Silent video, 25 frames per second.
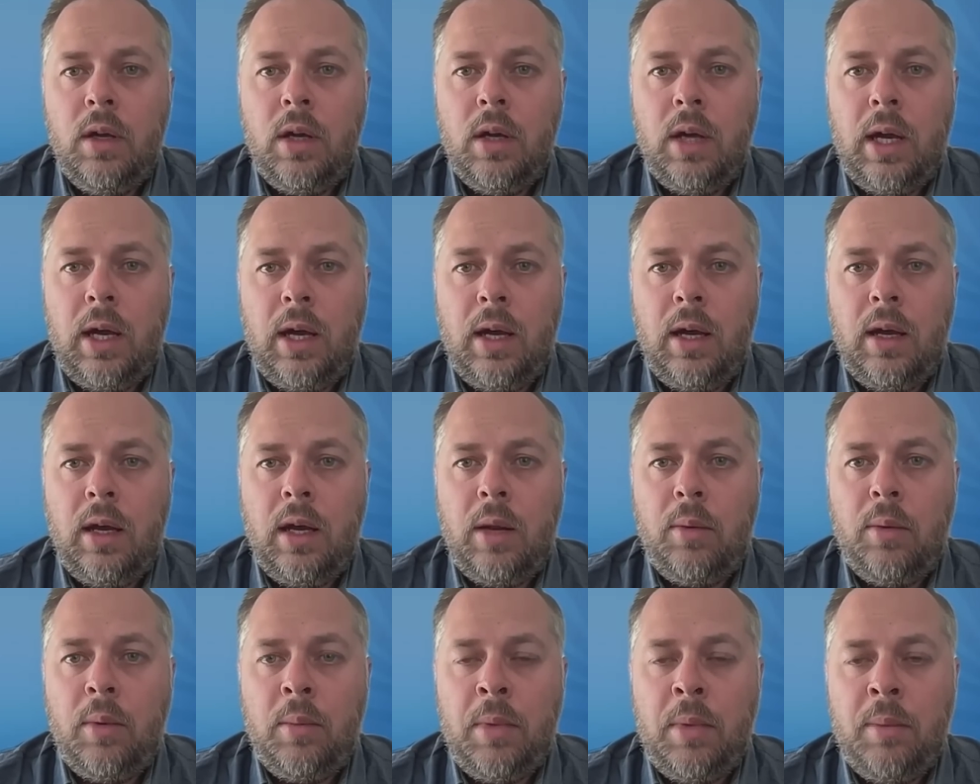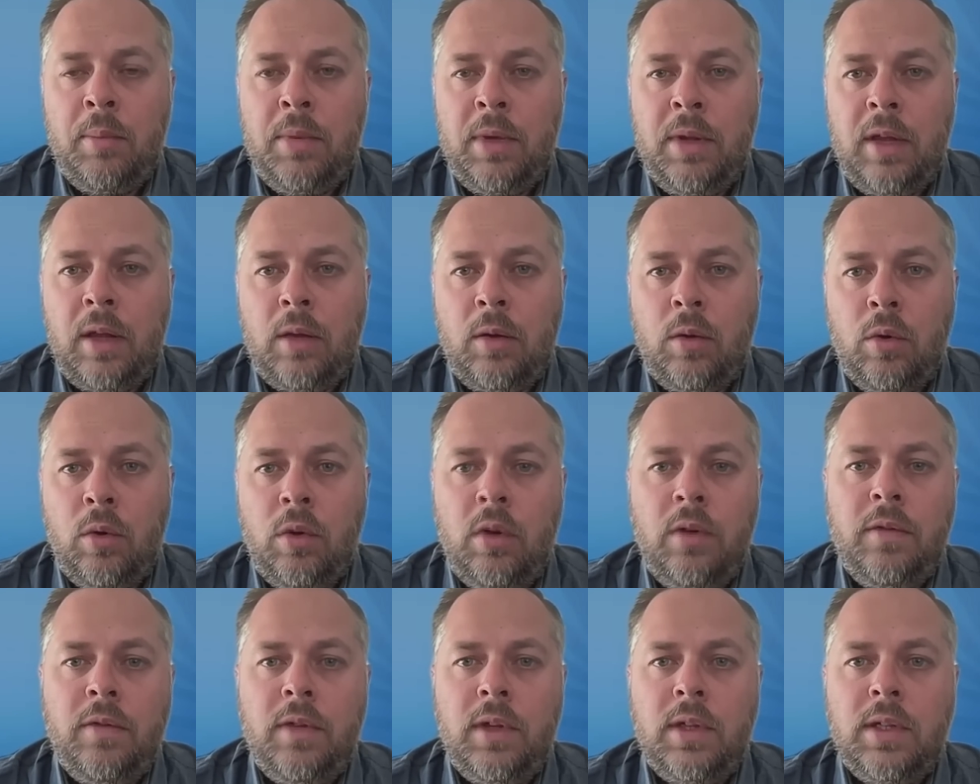Uh, and remember that
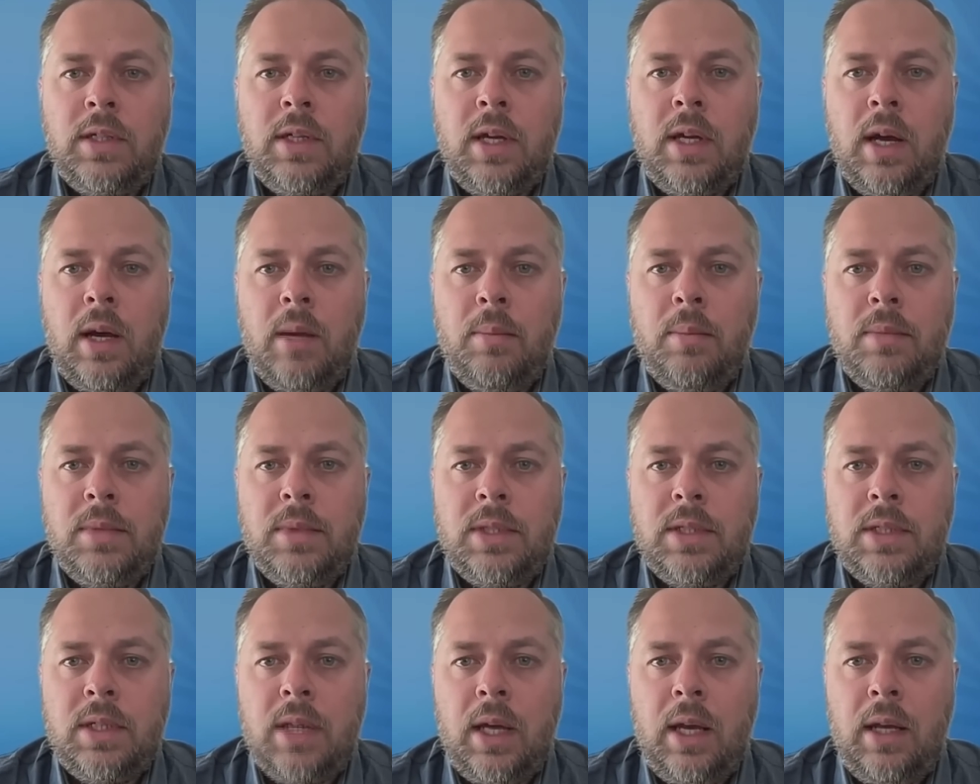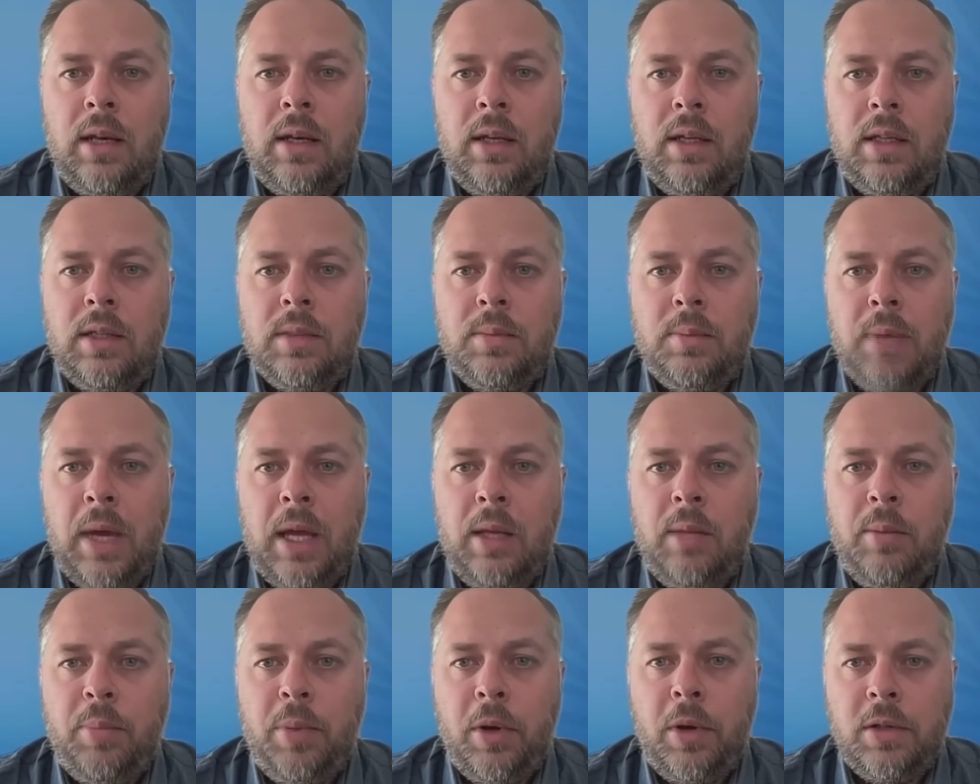all of this comes and is
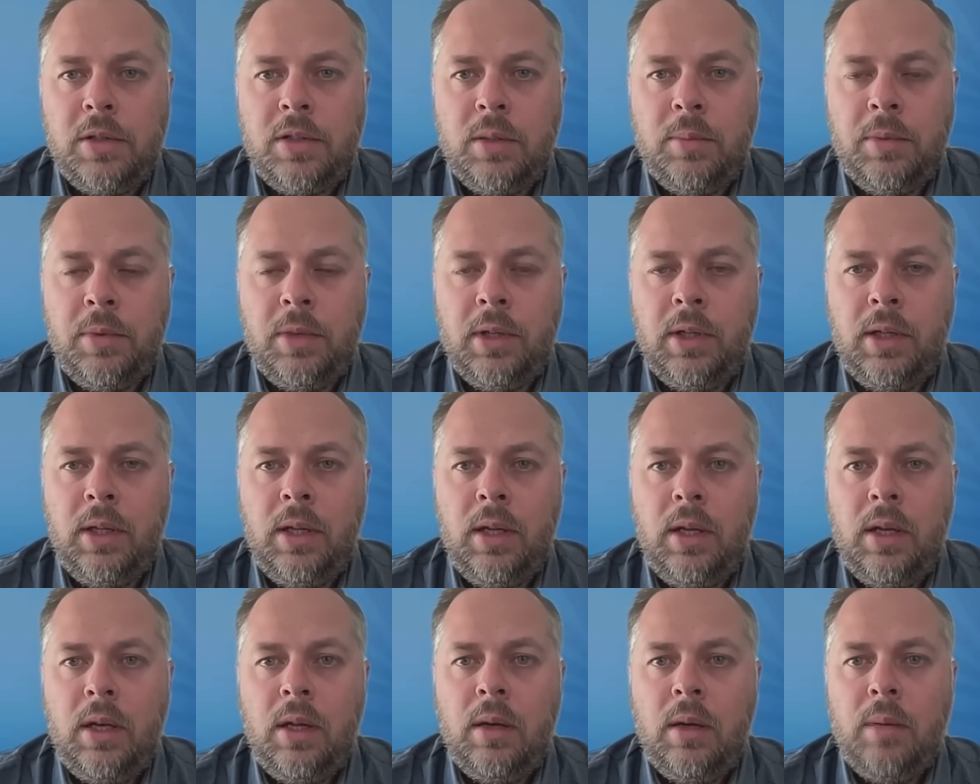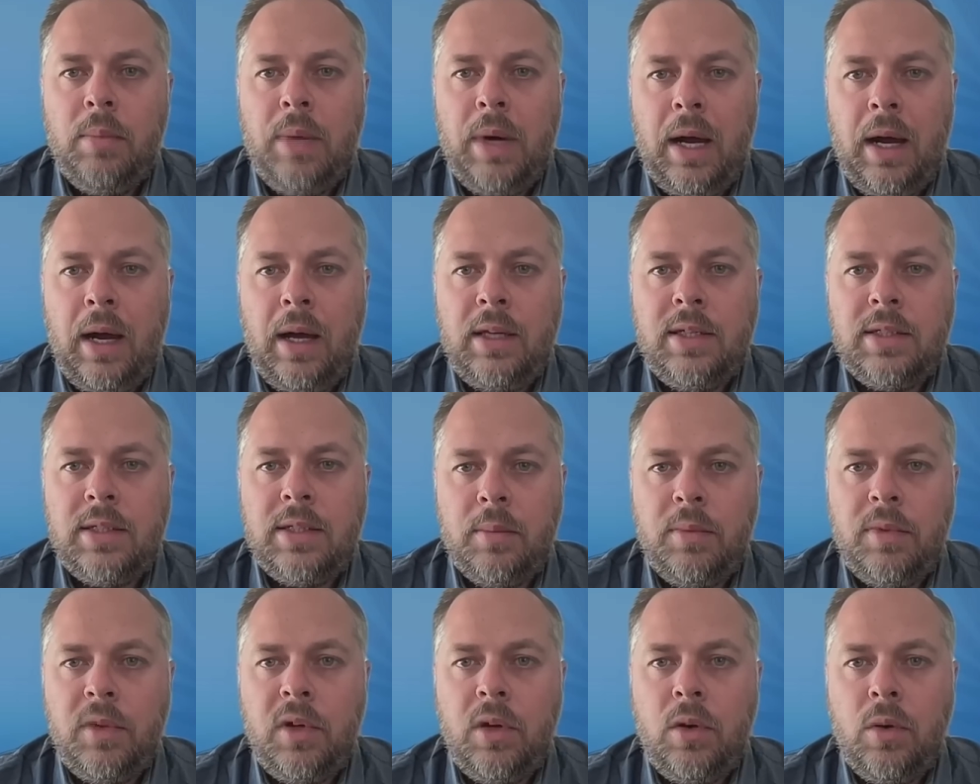made possible by
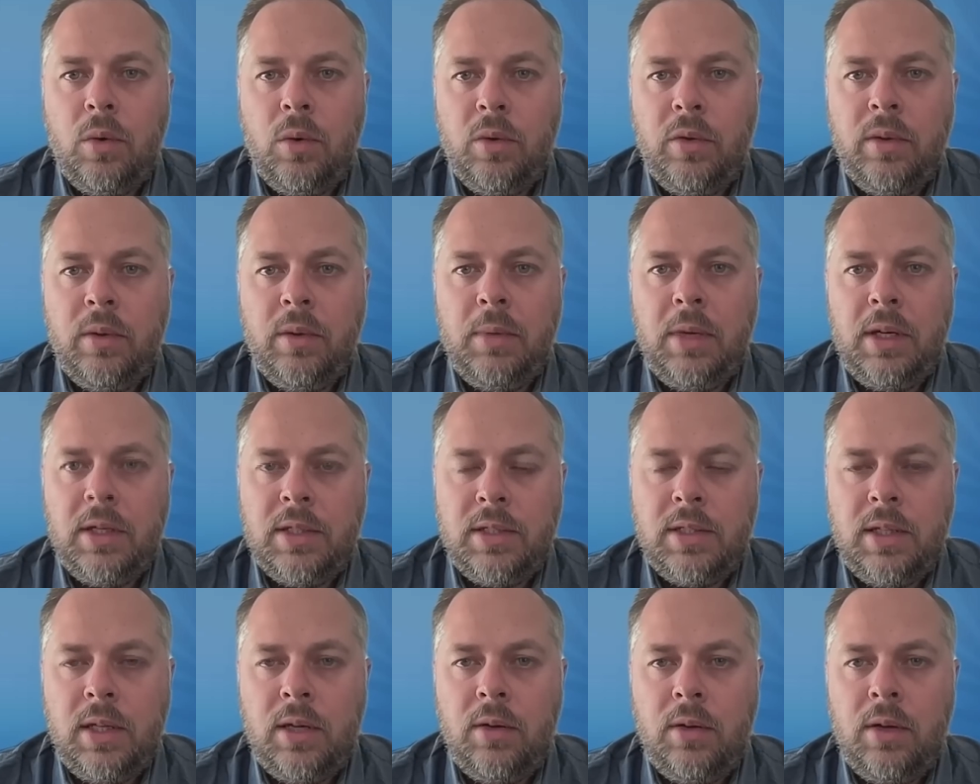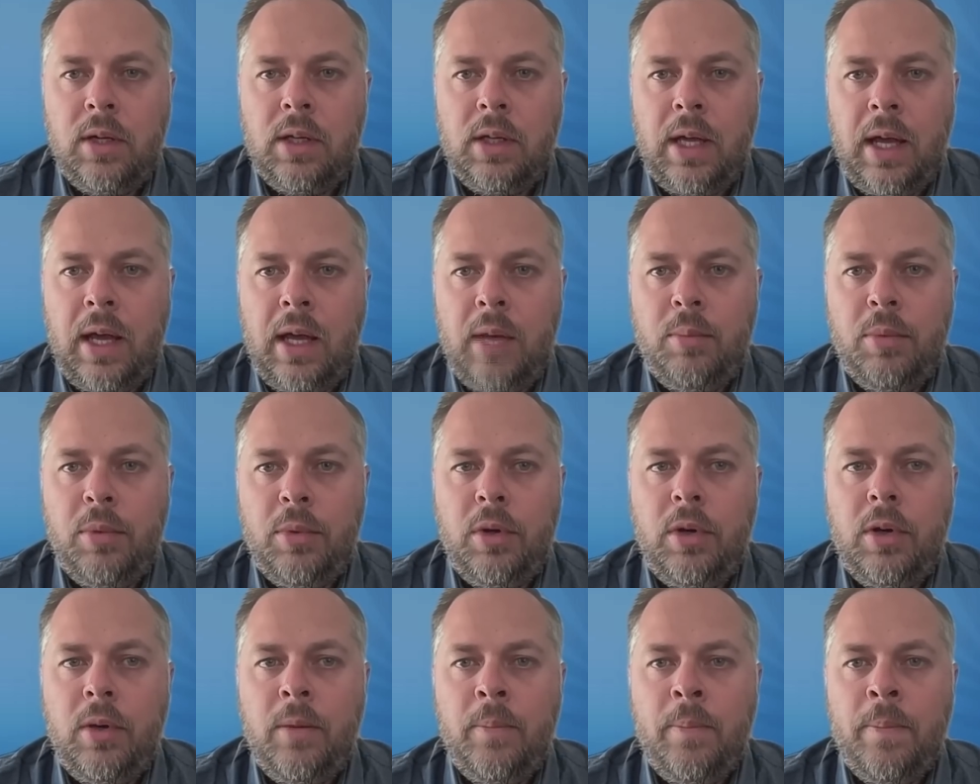something called the Ministerial
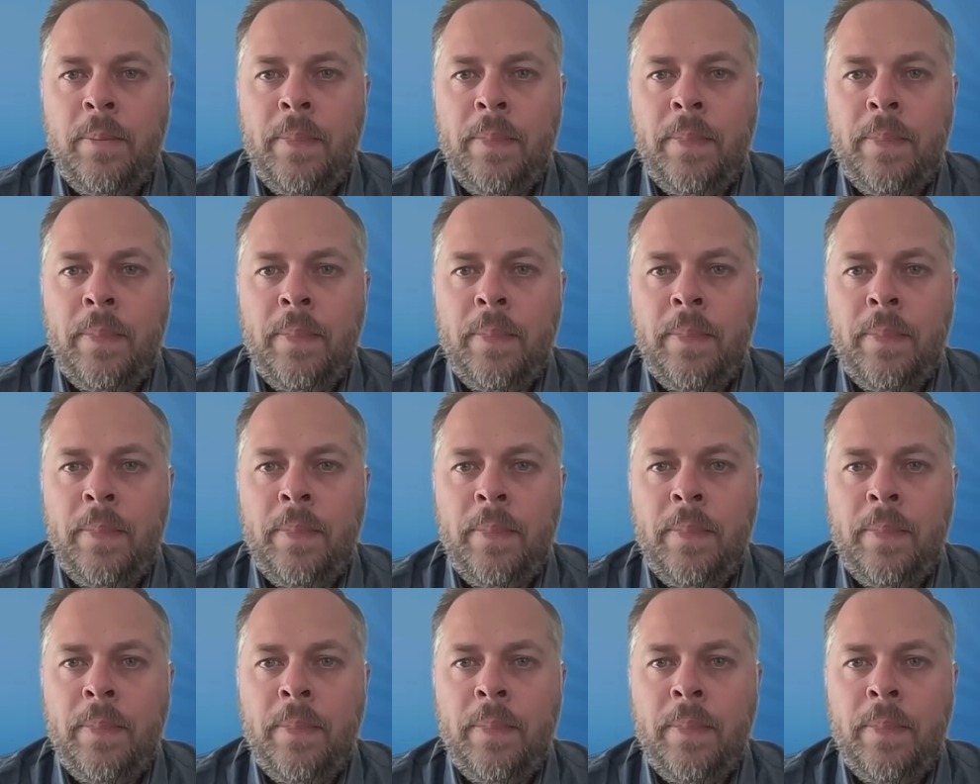Handbook,